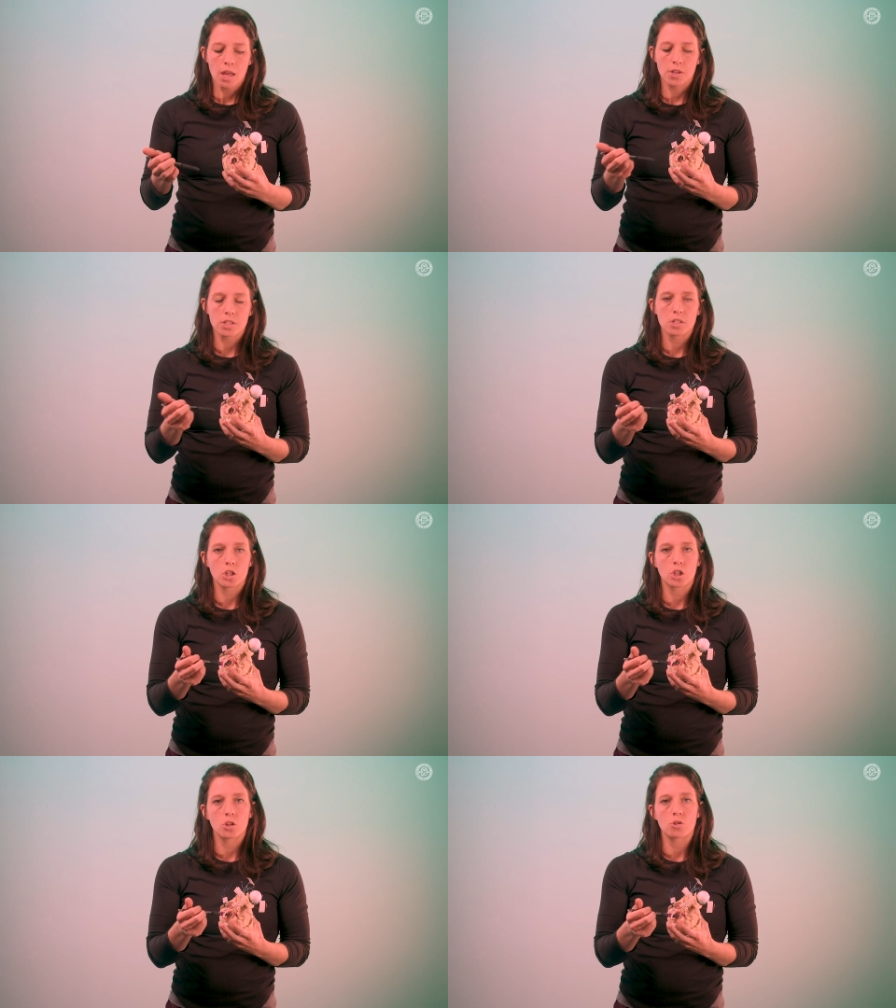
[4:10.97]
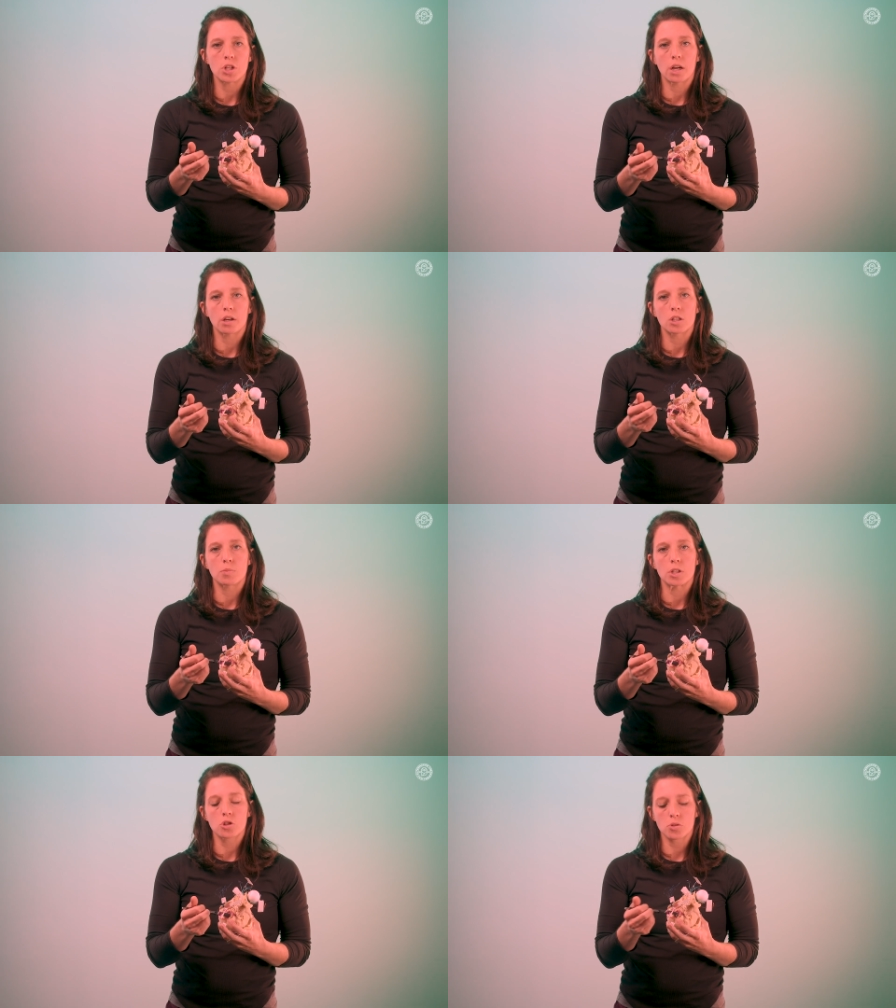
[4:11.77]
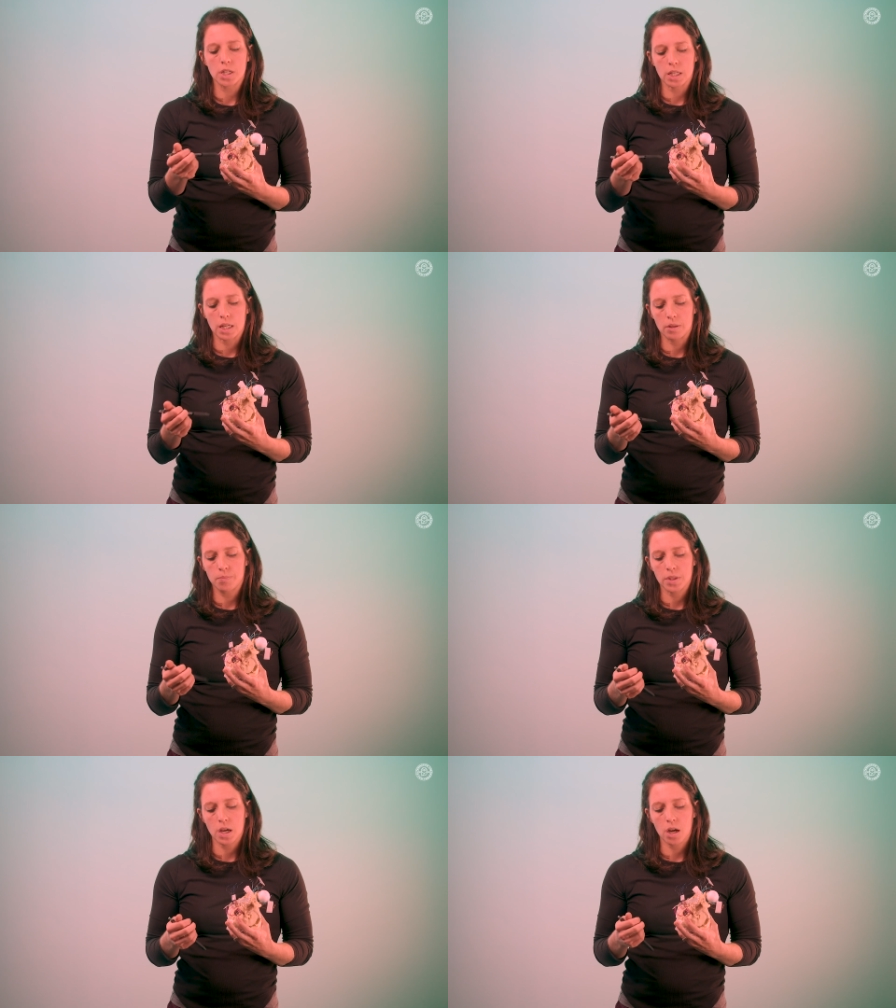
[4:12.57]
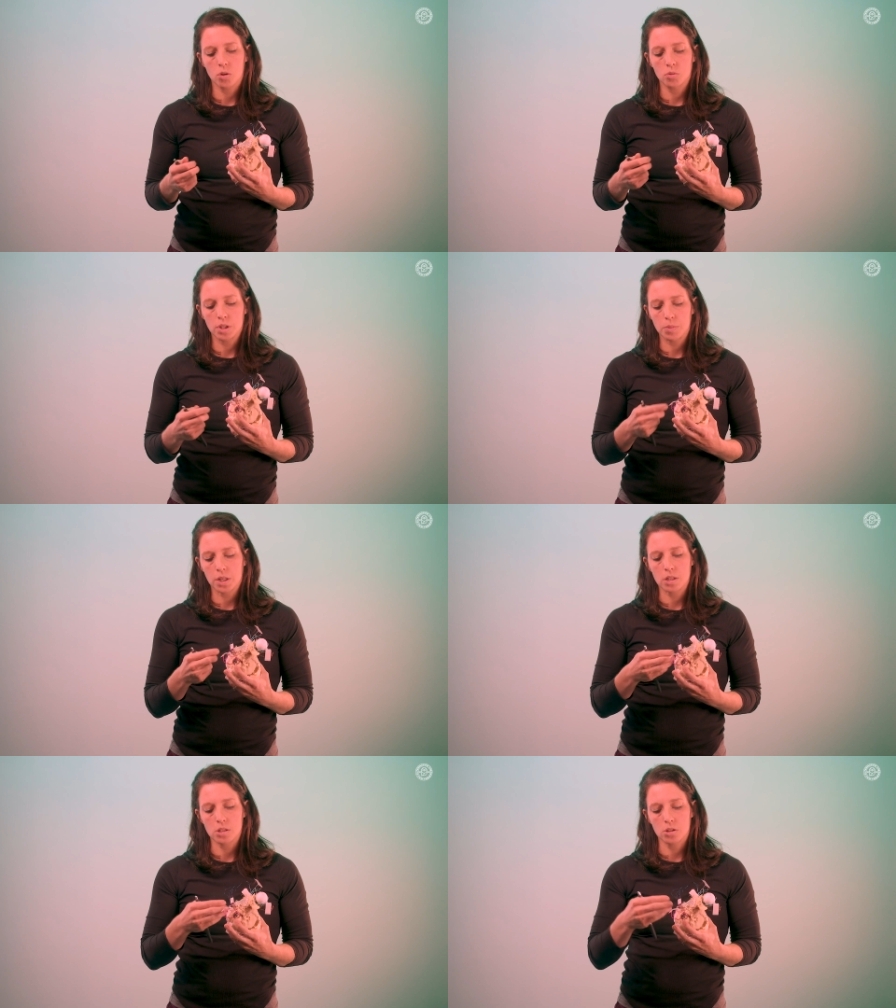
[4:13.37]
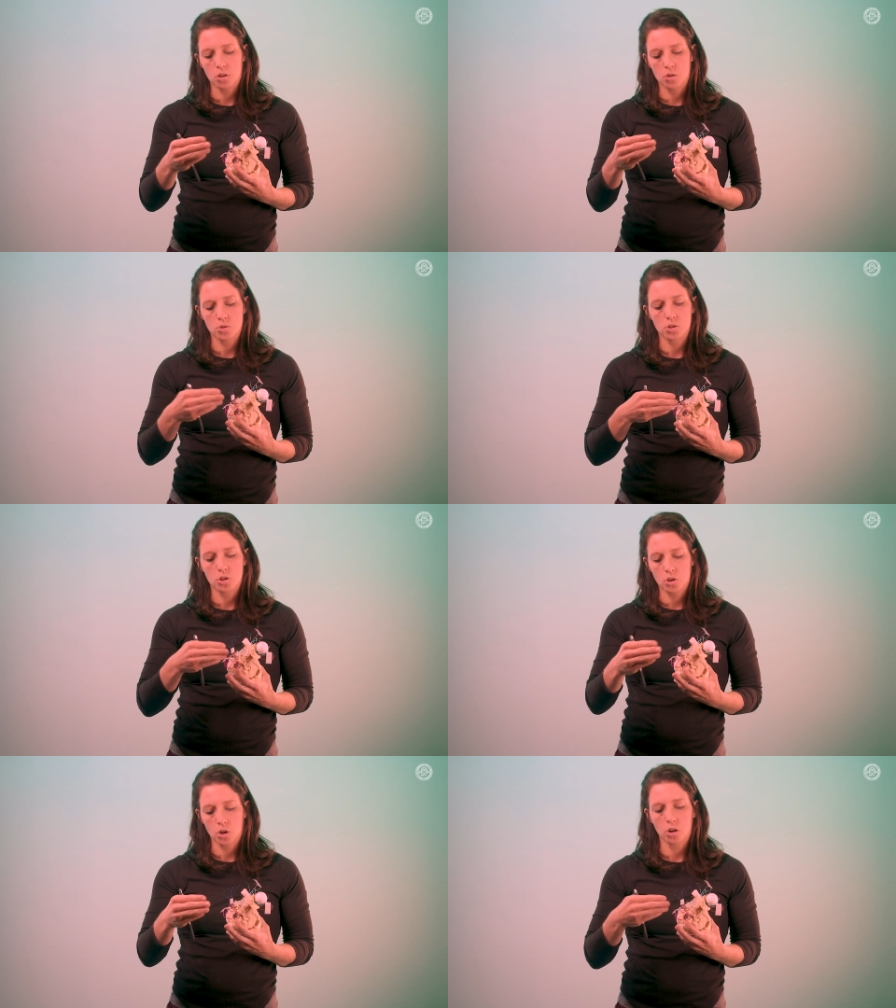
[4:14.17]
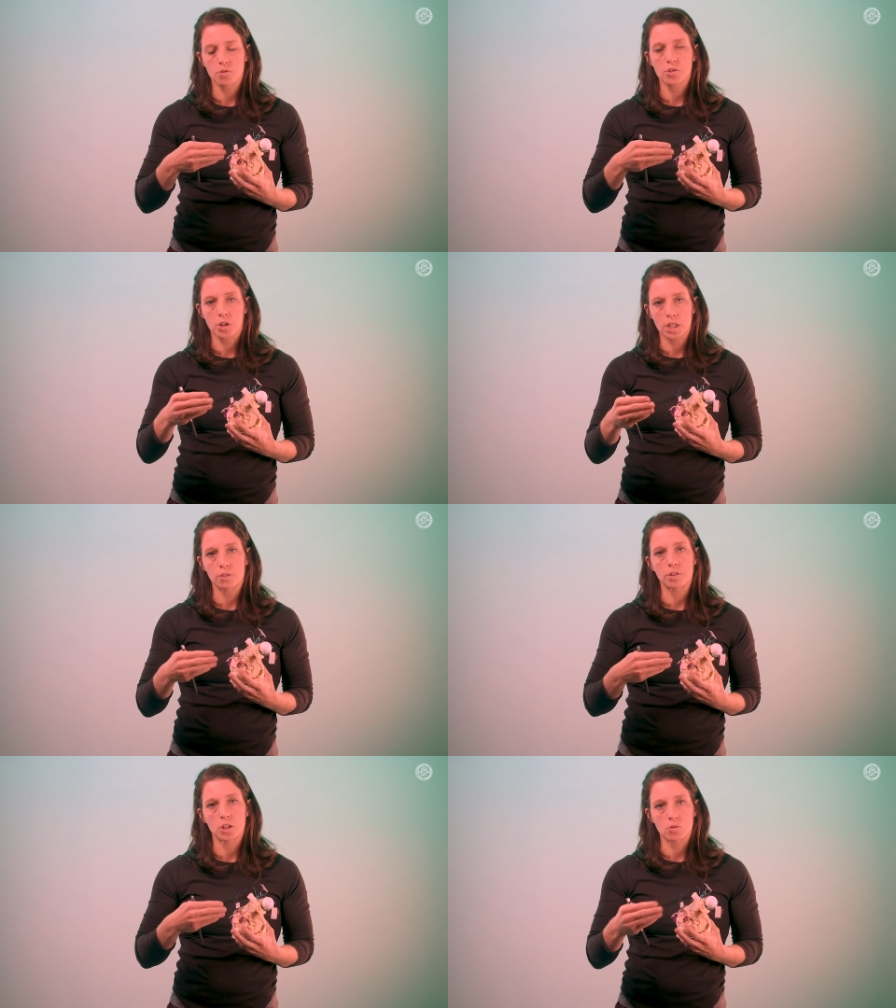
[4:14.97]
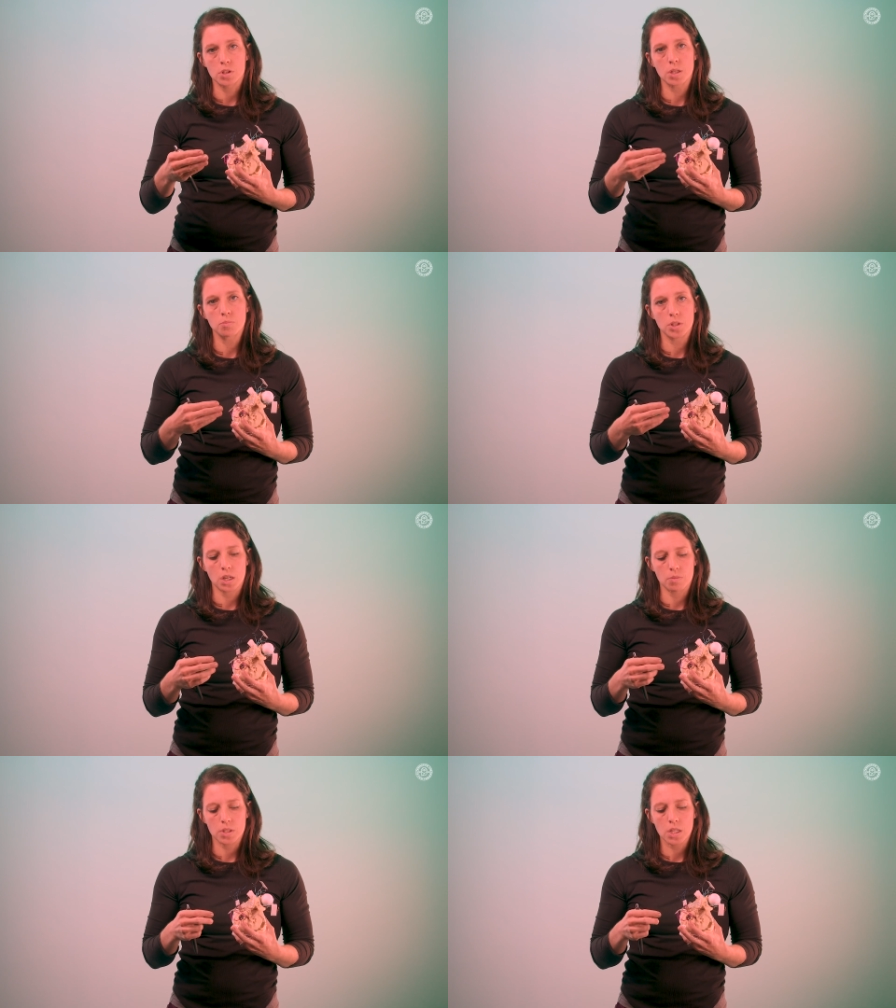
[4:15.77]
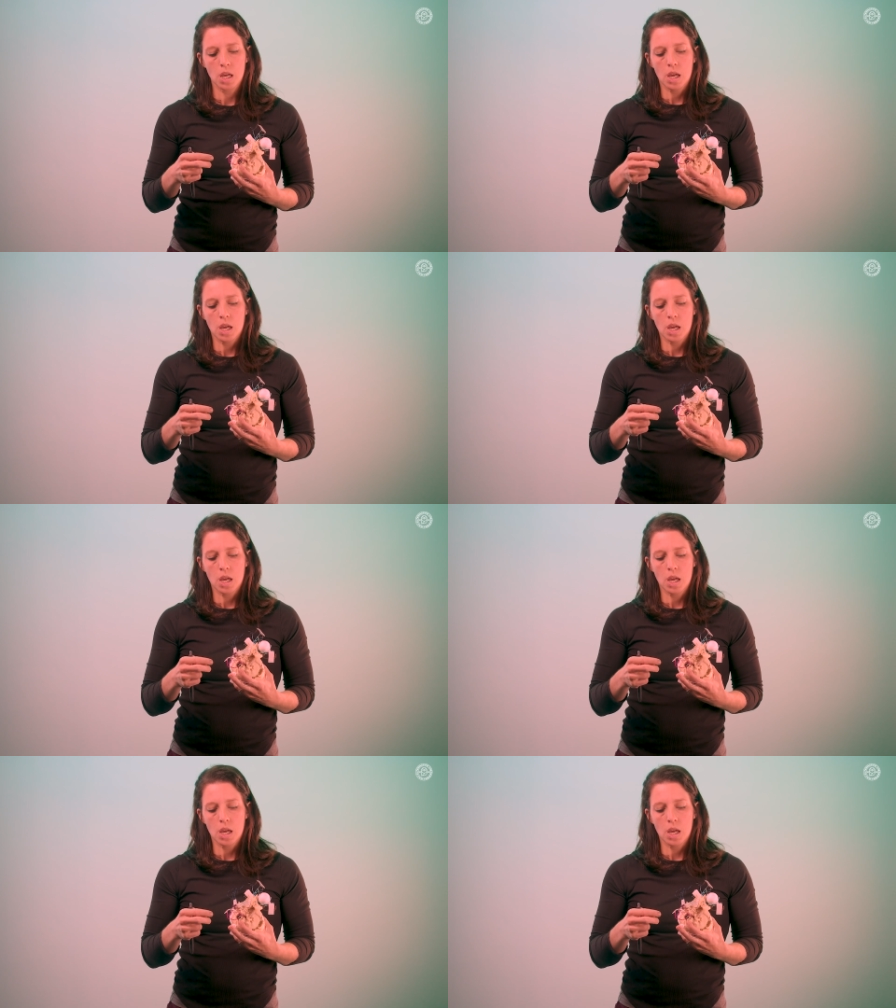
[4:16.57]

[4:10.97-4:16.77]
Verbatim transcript: This is a huge area to be treated, not only because those nerves are giving you symptoms,